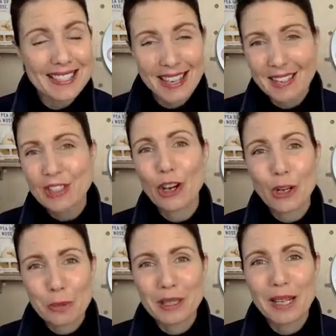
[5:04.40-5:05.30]
start to
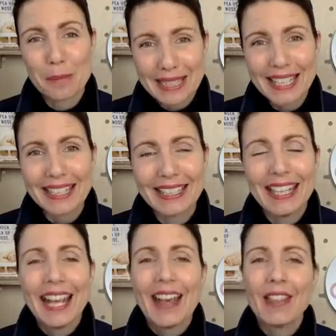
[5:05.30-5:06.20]
open up again,
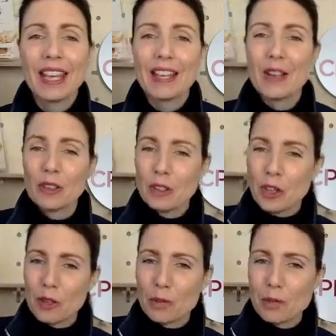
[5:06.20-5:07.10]
then,
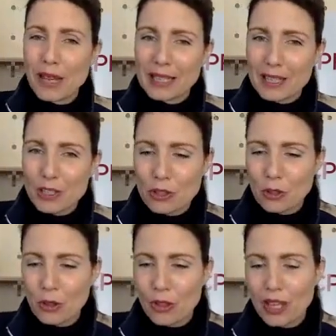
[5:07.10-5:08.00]
making
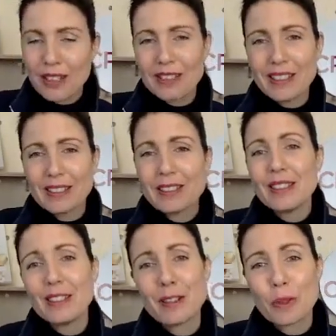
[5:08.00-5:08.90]
sure that,
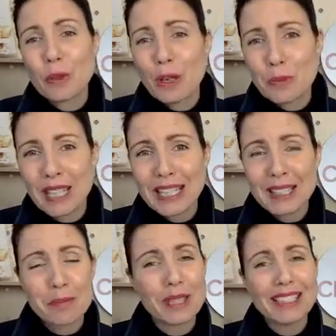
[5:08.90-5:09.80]
the
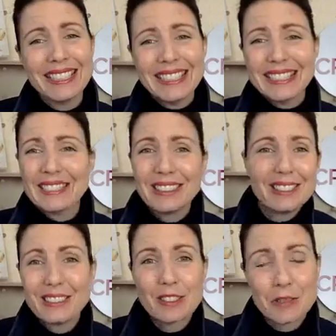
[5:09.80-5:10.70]
well-meaning but
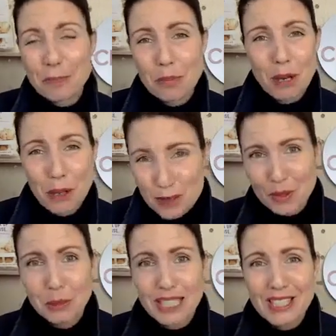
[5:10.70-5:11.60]

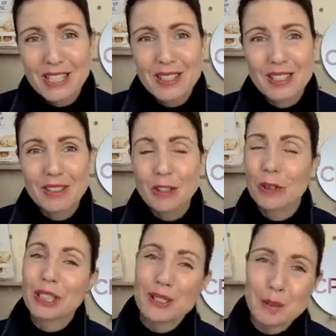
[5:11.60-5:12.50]
possibly just
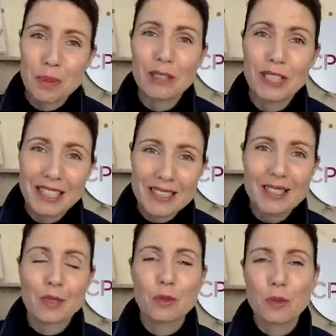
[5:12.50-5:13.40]
not
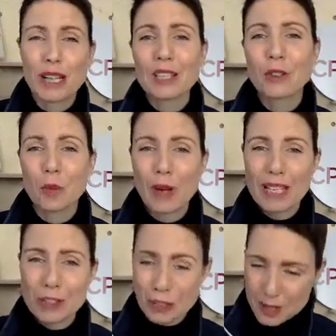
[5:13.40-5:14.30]
experienced waiter or
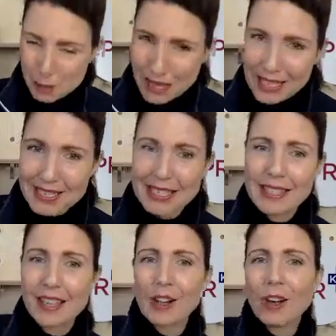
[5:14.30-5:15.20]
waitress passing
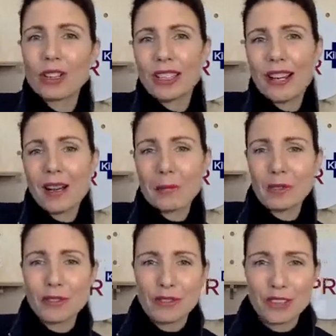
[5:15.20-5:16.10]
that hot cup
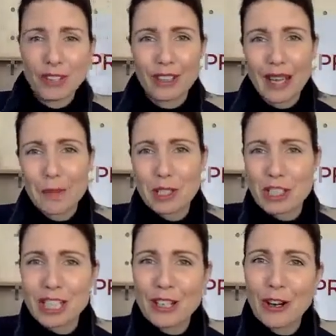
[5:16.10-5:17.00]
of,
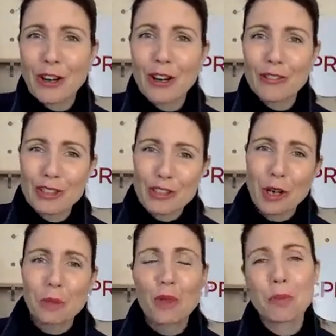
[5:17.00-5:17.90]
cappuccino over the
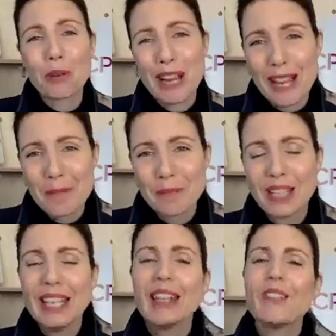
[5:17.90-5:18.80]
top of the pram,
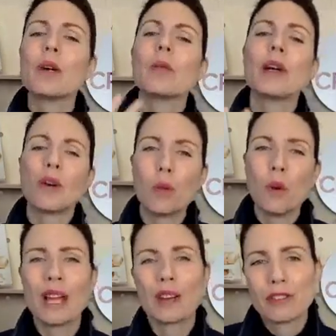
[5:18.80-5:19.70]
that we're
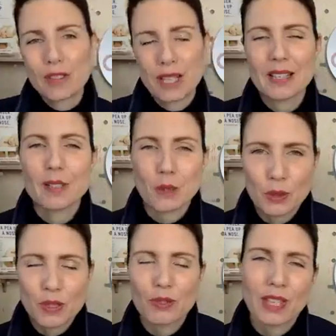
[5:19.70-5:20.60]
aware of these
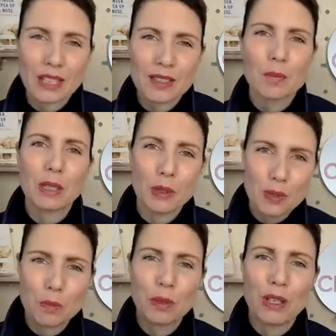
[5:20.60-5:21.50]
sorts of things
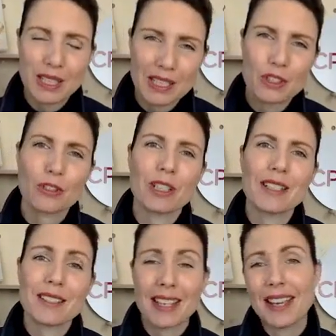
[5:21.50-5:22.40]
because burn
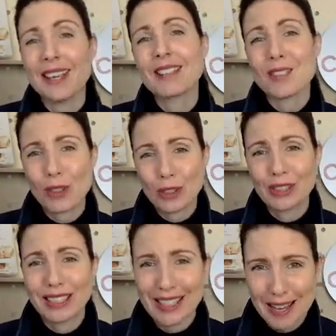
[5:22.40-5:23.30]
injuries can
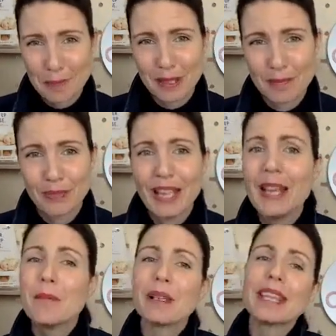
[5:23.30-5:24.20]
certainly happen.
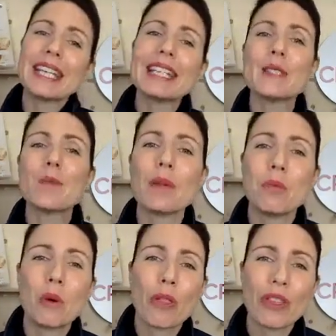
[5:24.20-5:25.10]
But there is one
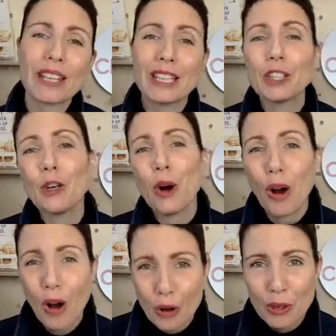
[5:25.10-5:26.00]
more thing in your
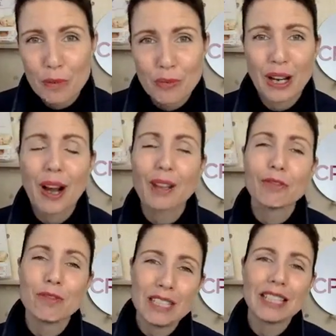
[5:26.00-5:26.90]
home that I
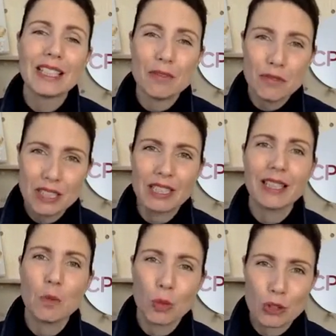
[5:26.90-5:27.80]
really,
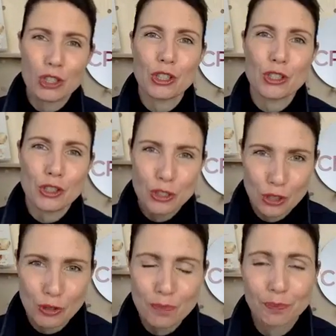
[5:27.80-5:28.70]
really want you to
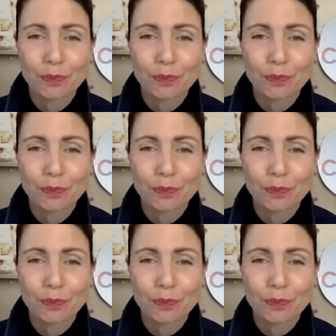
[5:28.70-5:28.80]
do.